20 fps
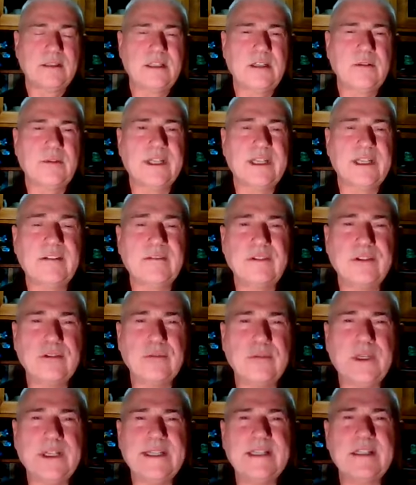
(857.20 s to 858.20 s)
Now we can feel
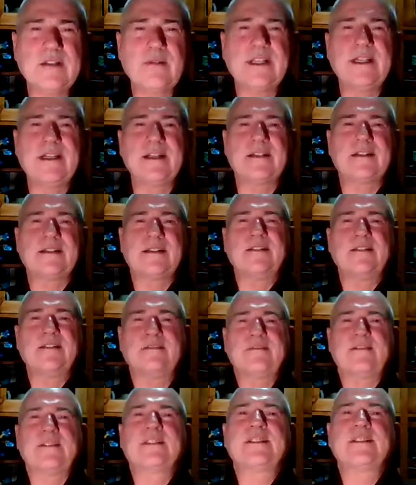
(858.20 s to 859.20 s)
pleased with
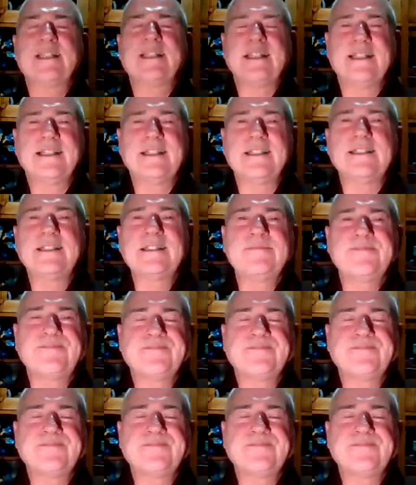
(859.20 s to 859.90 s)
ourselves and